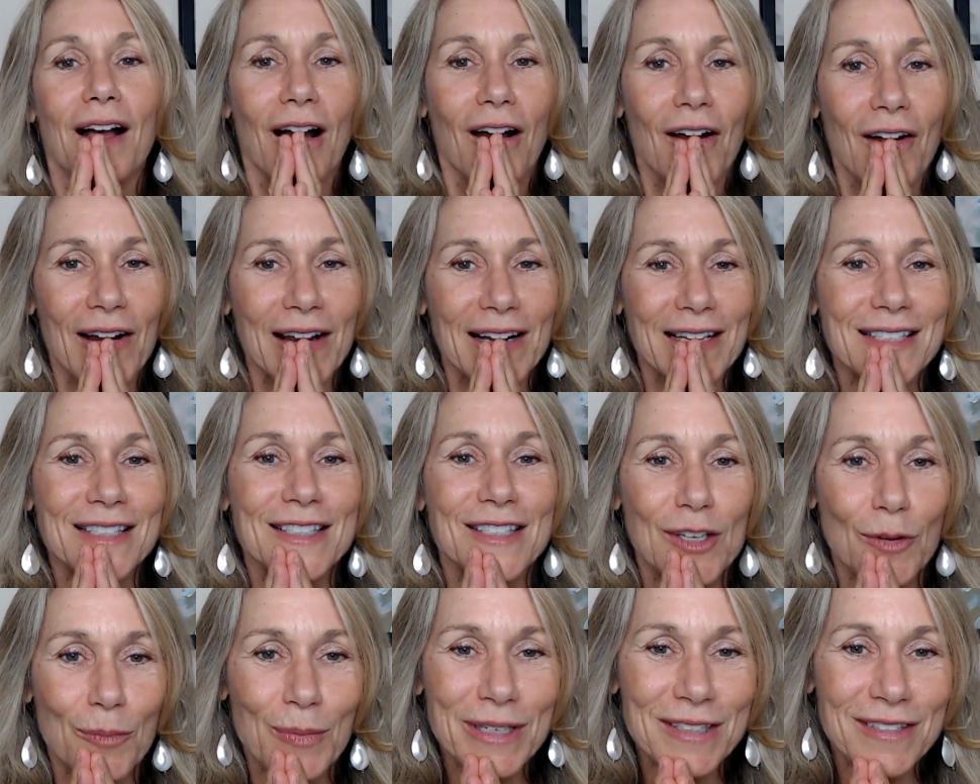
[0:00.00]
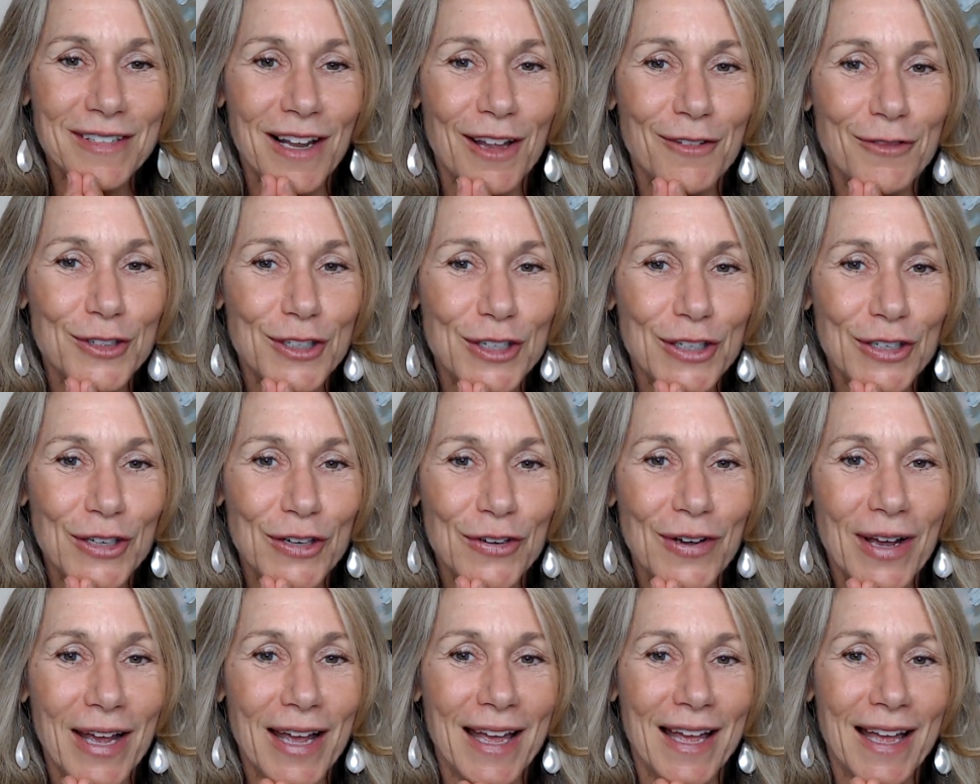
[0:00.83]
All right, so much love to
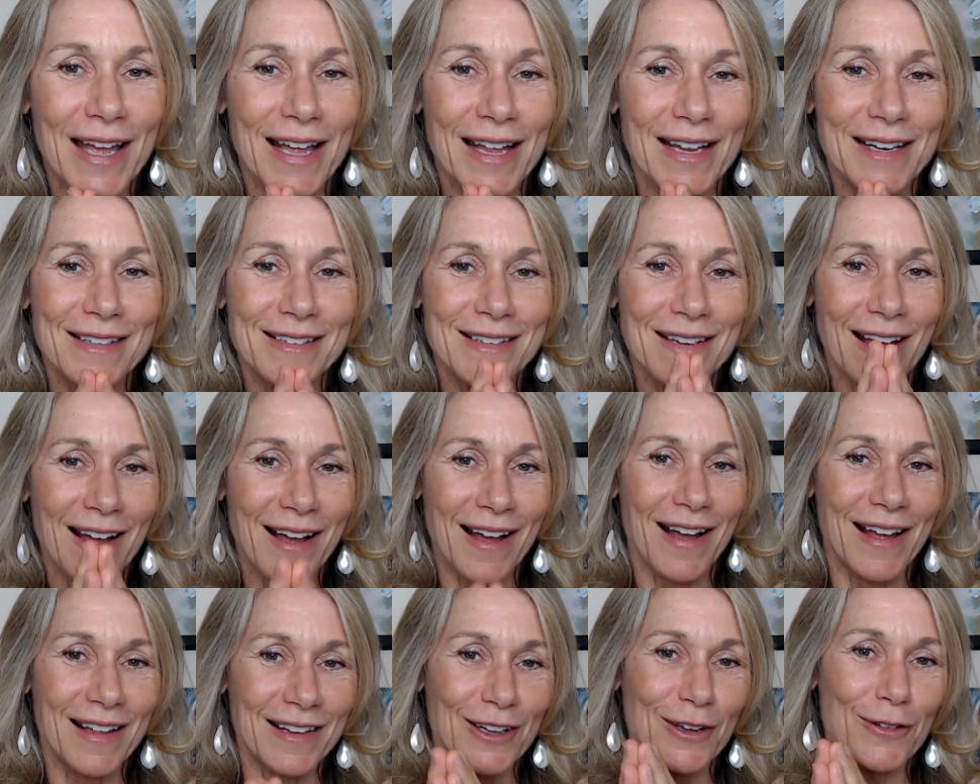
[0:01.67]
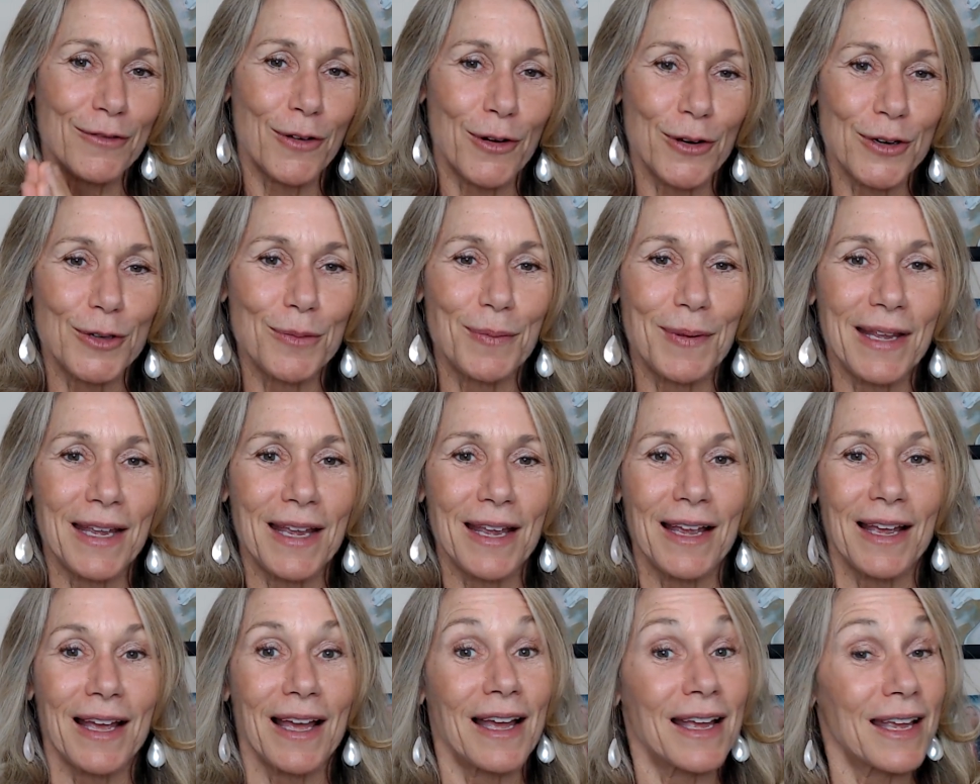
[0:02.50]
you, and I look forward to
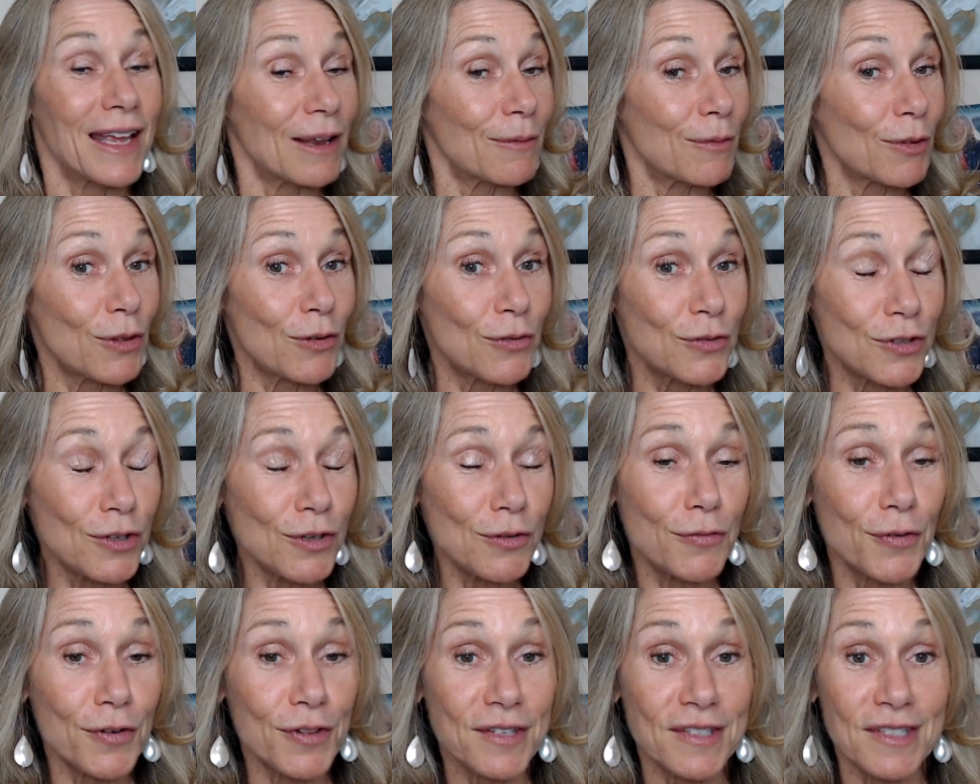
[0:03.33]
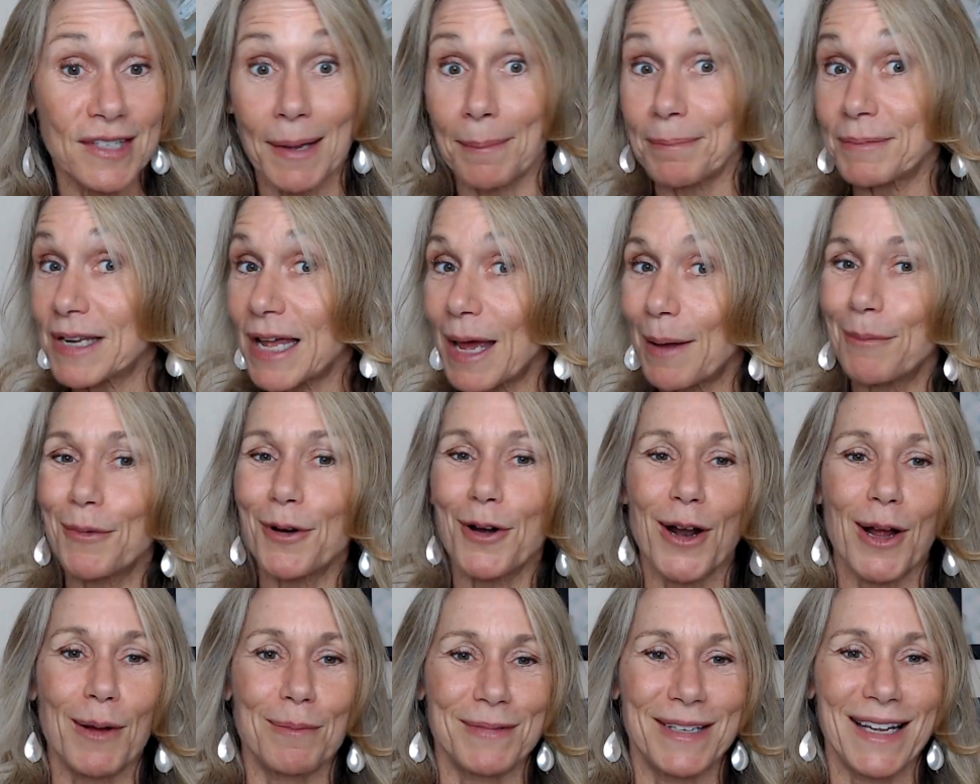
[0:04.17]
being again with you soon for the
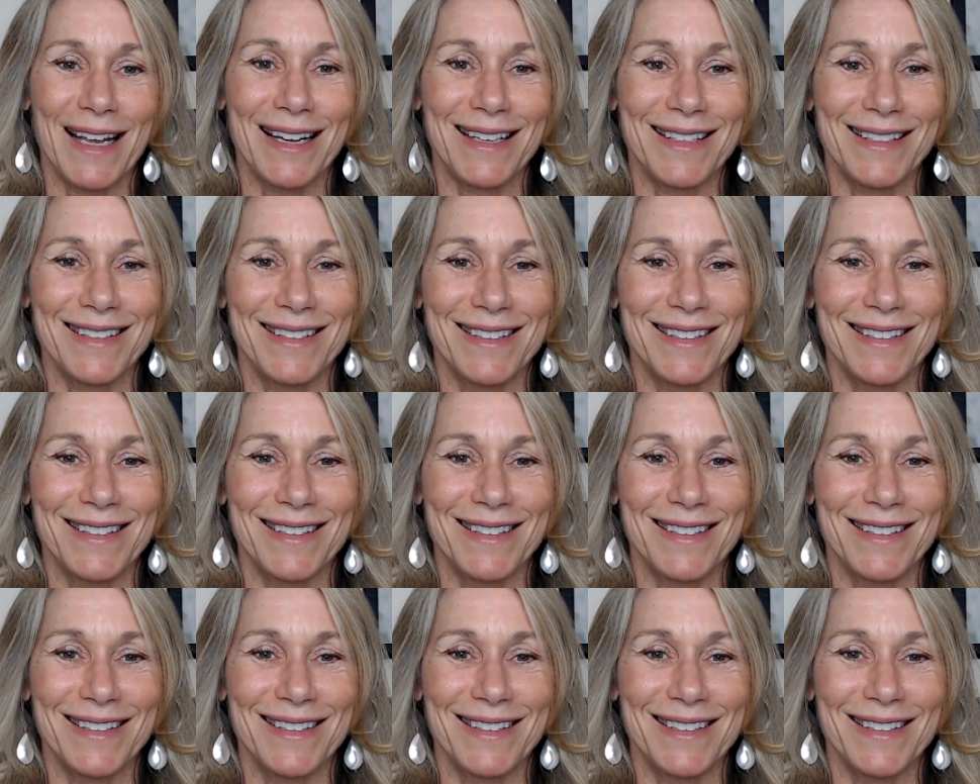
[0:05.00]
September update.